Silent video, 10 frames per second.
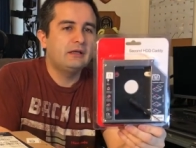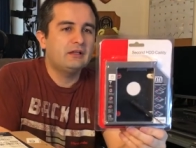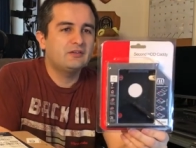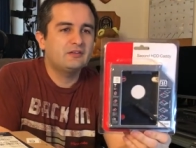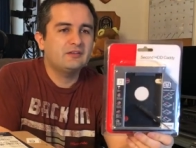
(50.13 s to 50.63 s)

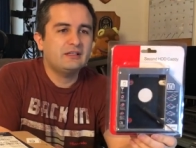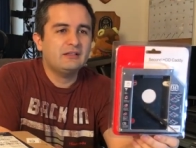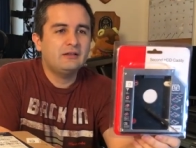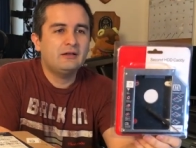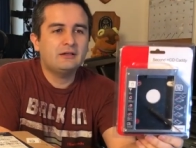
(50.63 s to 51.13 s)
a
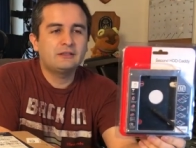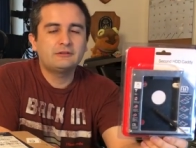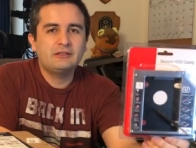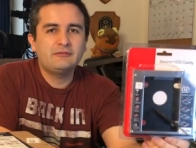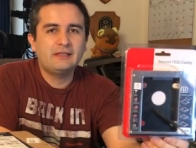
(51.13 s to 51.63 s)
second hard
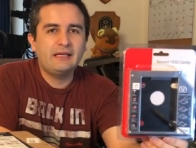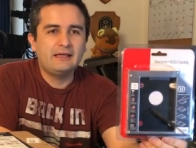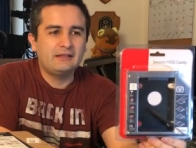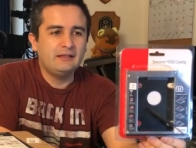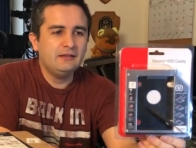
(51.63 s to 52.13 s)
drive
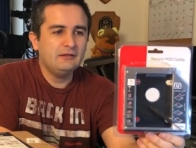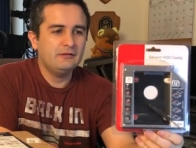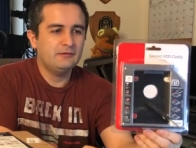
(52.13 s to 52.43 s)
caddy